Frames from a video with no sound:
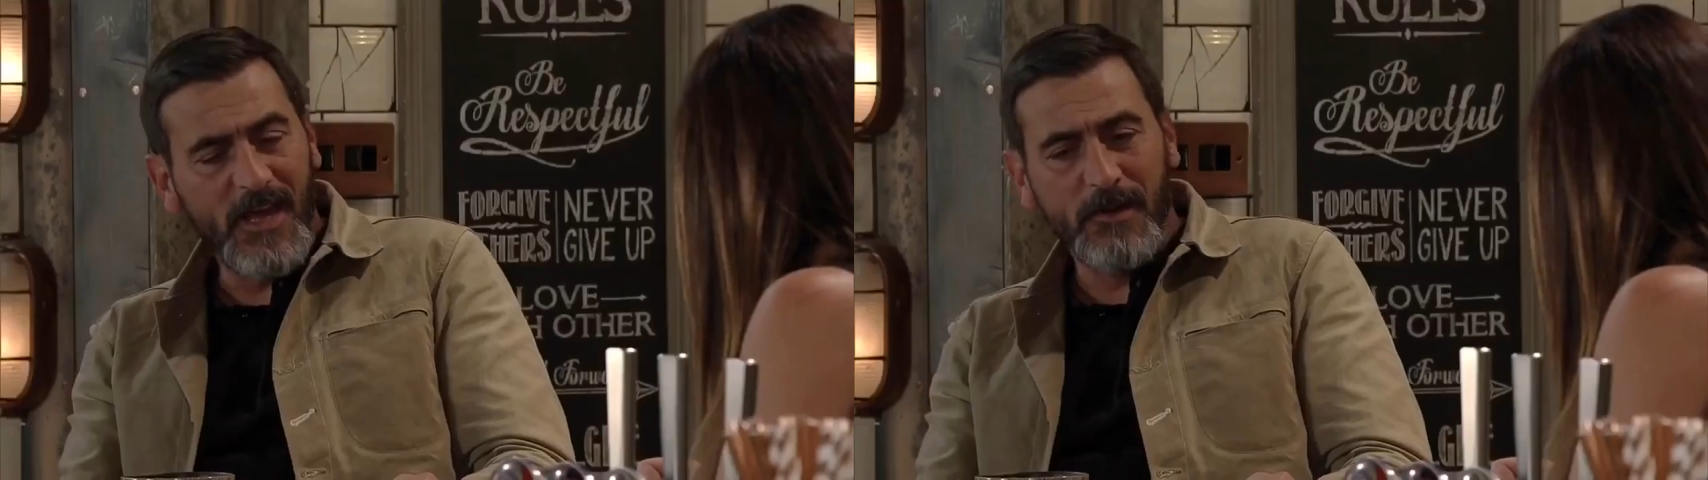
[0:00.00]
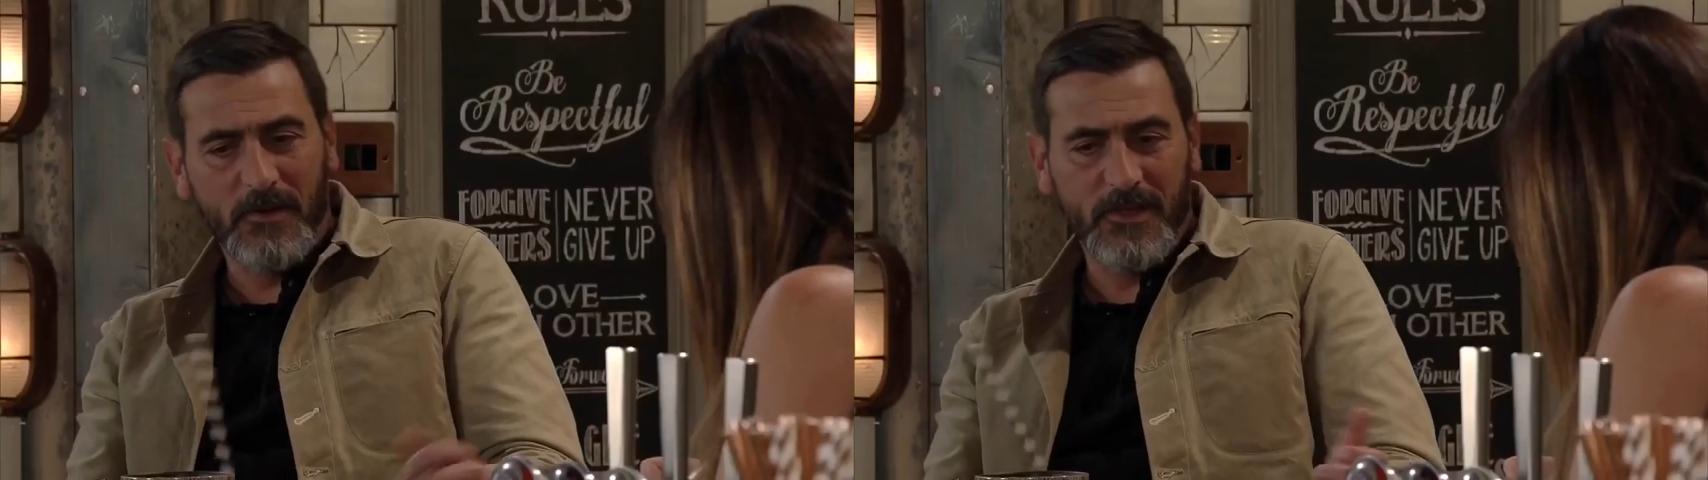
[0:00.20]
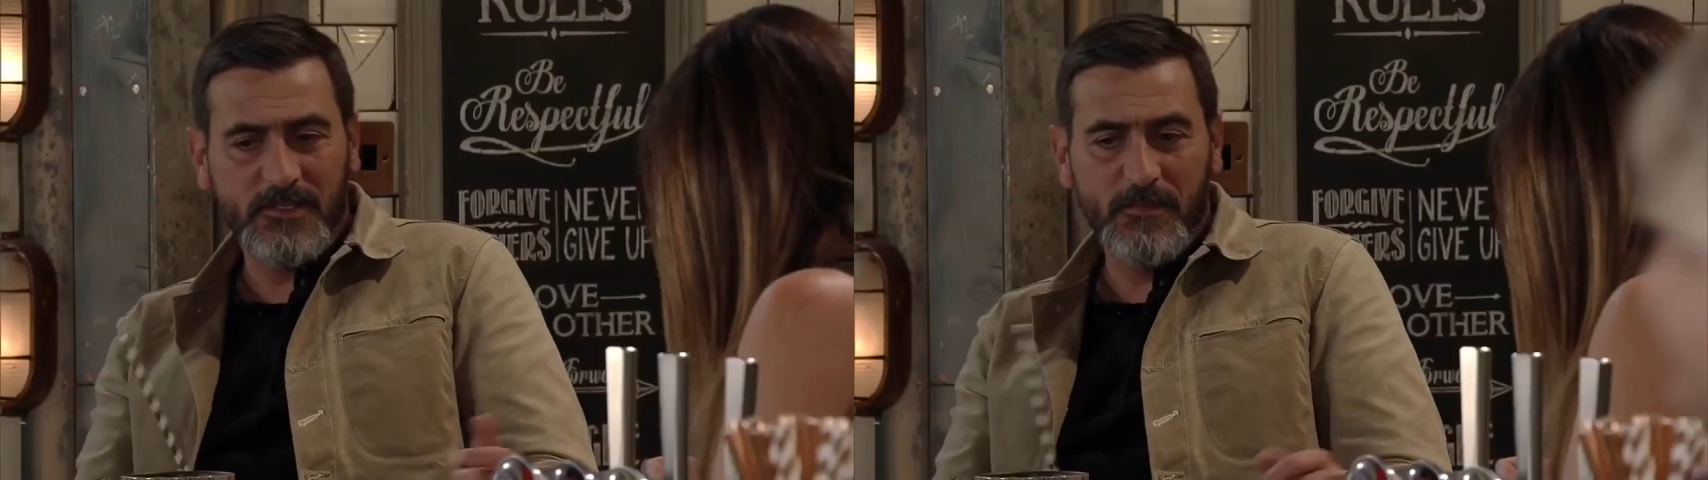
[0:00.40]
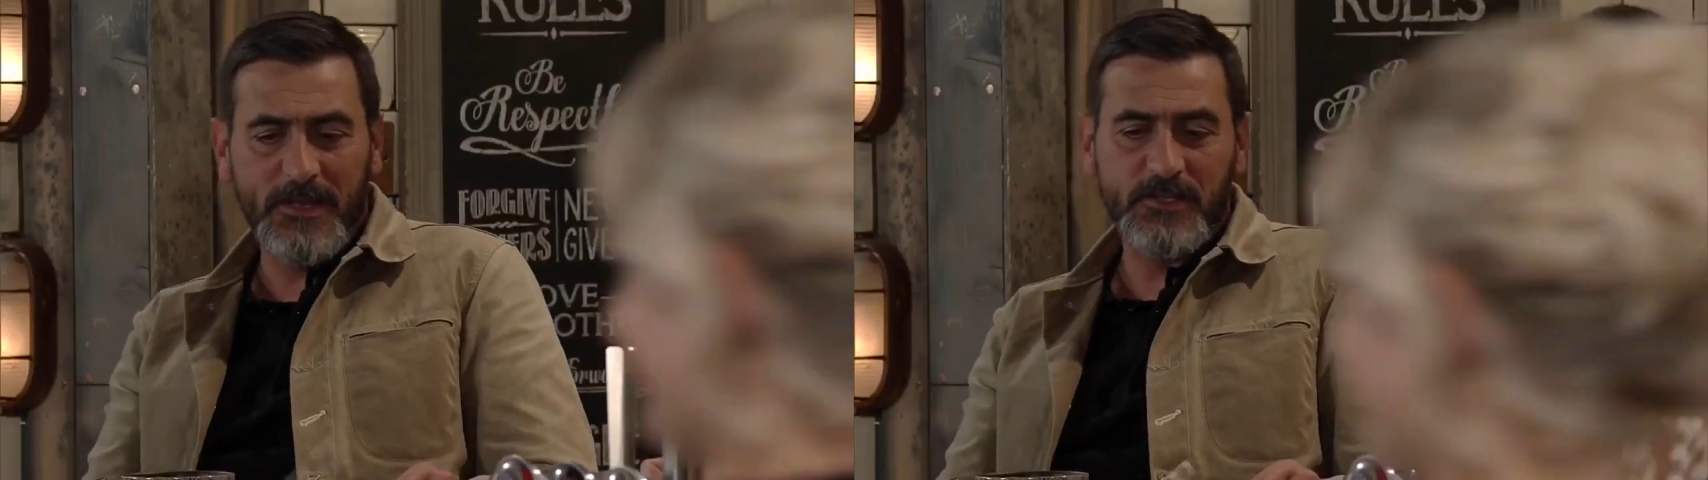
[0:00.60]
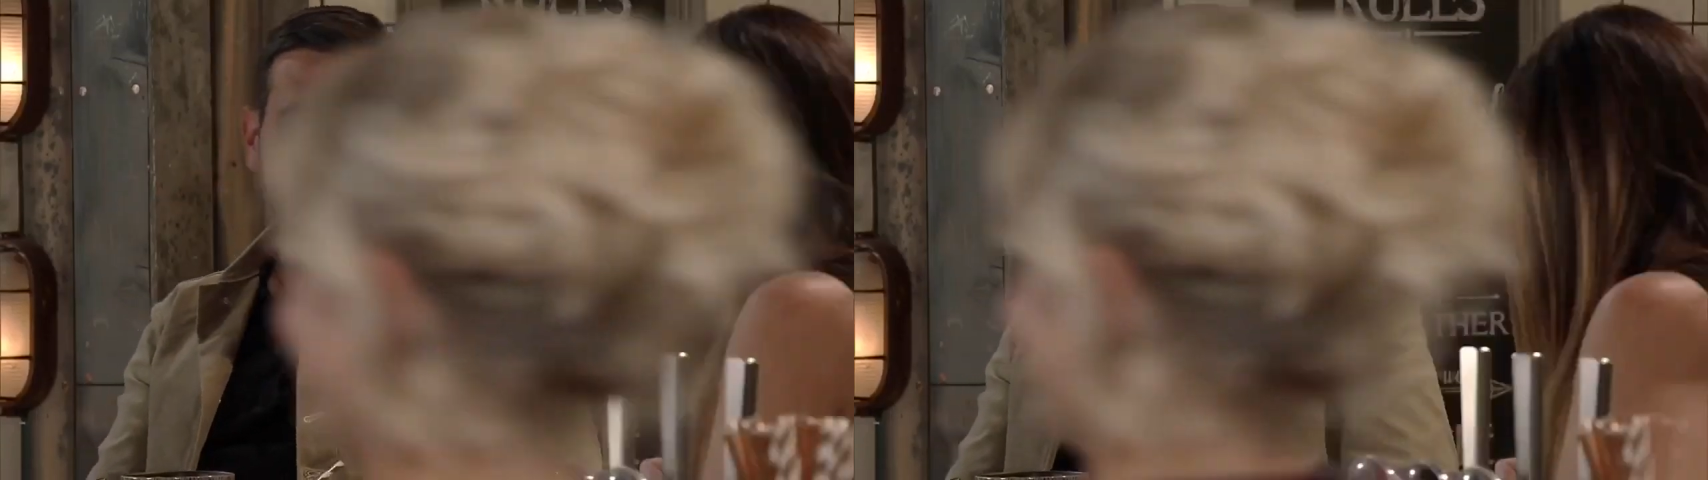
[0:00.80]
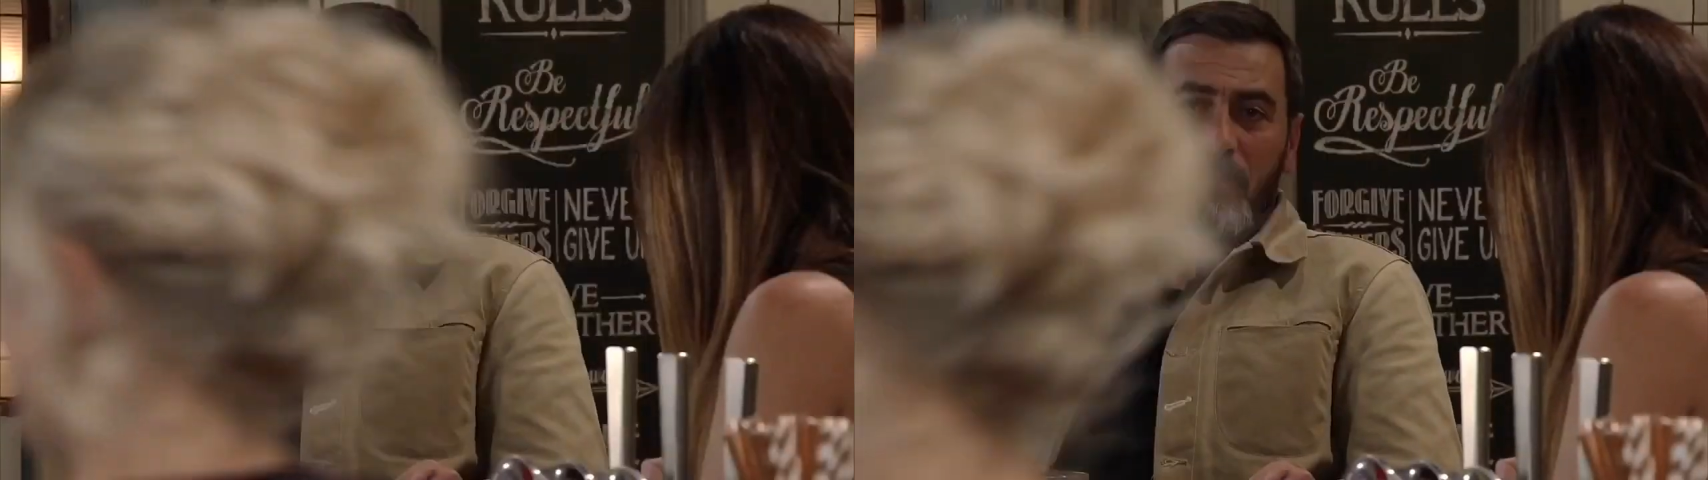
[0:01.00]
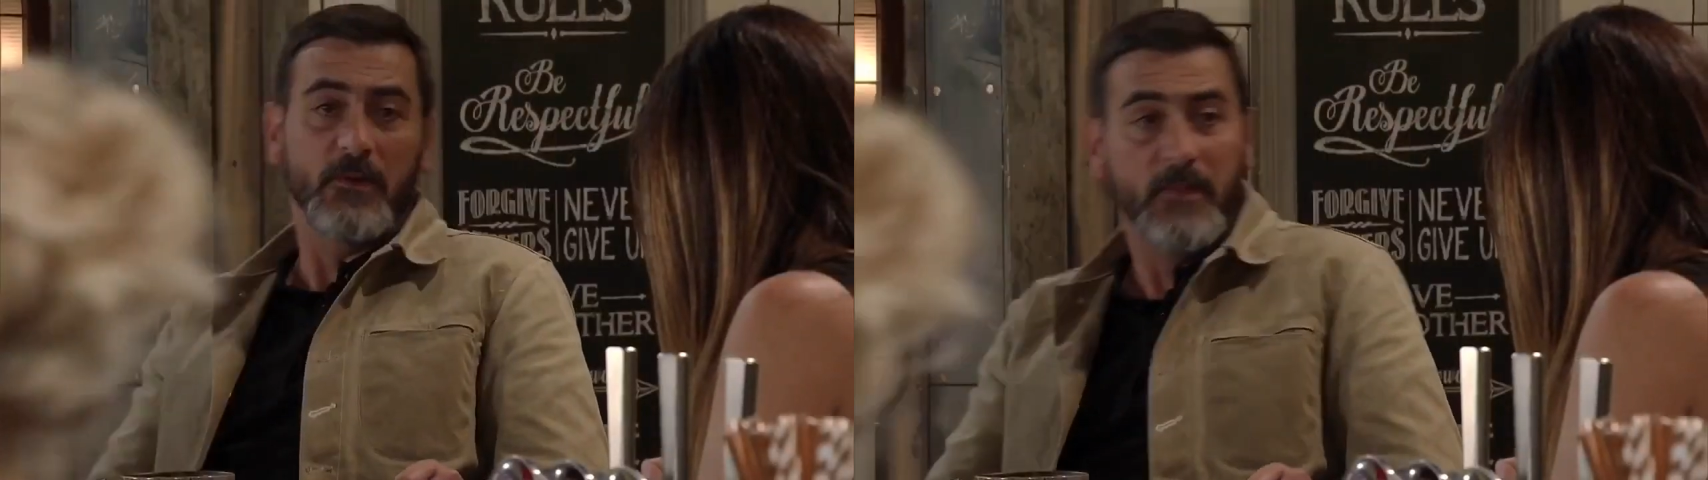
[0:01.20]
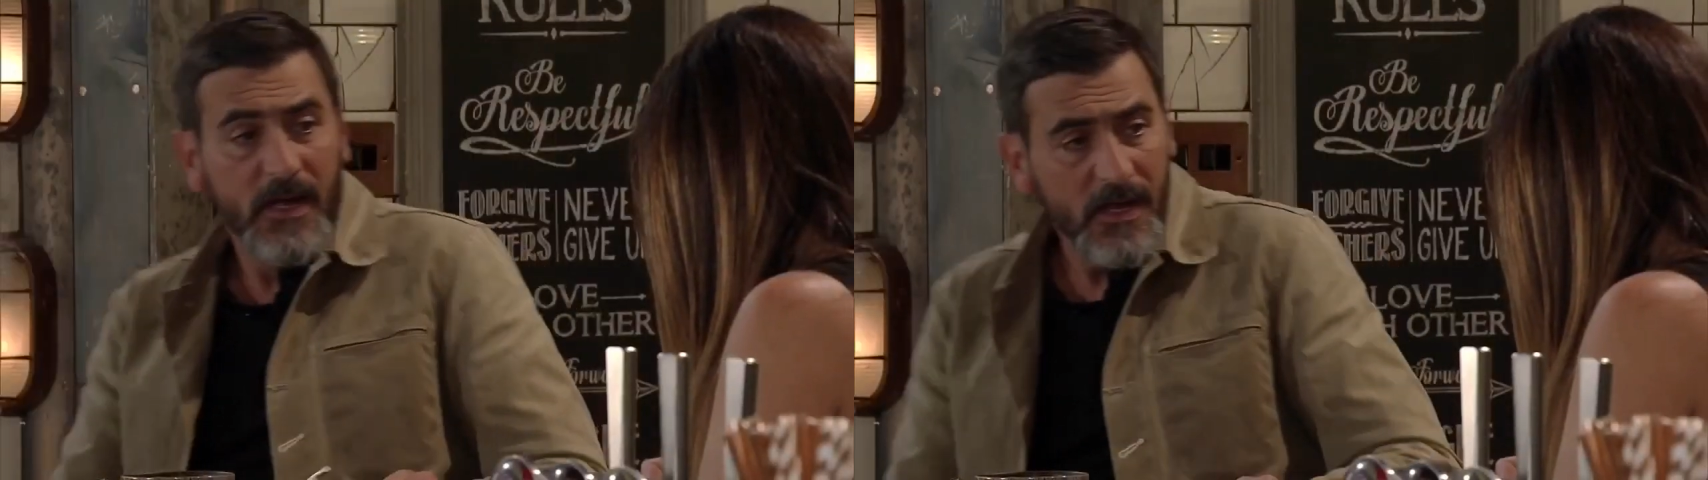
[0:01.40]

Yeah, well, that's a management's problem.